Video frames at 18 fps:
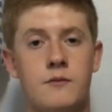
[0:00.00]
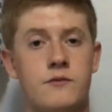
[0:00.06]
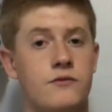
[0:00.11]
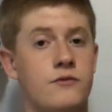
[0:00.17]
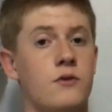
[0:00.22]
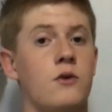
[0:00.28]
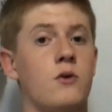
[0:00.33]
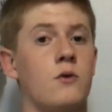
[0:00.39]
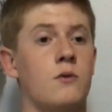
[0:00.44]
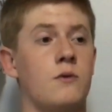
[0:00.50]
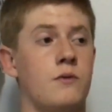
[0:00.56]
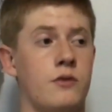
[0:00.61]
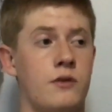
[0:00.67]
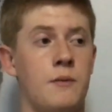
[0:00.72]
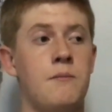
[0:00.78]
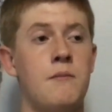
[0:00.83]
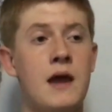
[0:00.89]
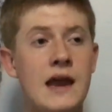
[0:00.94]
For
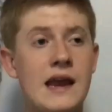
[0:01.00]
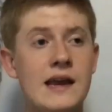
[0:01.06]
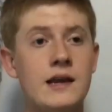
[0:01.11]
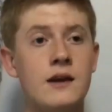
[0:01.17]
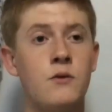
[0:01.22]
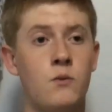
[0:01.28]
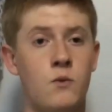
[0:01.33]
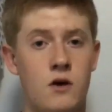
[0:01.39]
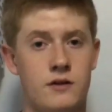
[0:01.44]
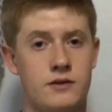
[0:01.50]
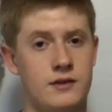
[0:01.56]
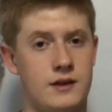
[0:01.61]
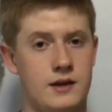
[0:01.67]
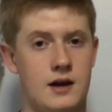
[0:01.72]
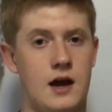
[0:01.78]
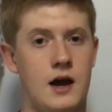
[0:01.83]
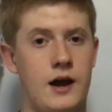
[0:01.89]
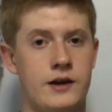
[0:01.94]
the main one
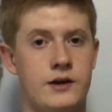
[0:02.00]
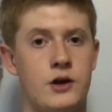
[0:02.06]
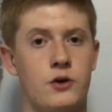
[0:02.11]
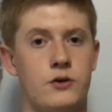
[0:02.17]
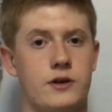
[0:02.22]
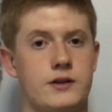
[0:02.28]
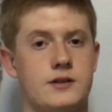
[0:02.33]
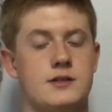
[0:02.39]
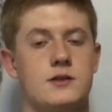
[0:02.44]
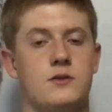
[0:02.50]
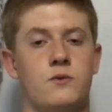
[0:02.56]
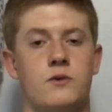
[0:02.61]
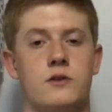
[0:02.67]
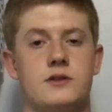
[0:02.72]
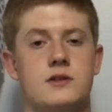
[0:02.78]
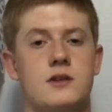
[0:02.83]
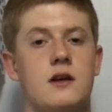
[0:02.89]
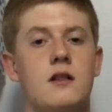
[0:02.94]
that I noticed
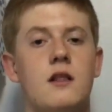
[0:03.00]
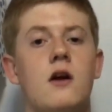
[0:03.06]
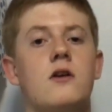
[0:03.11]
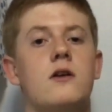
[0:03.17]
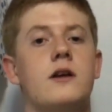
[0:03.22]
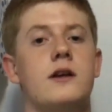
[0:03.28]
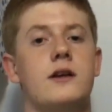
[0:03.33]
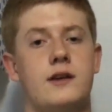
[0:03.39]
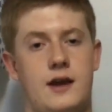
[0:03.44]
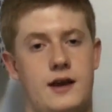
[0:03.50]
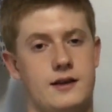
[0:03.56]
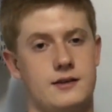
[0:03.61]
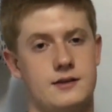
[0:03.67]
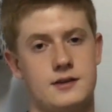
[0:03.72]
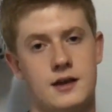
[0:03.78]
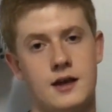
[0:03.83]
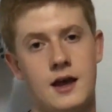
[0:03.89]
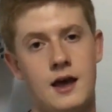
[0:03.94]
was Clark Kent.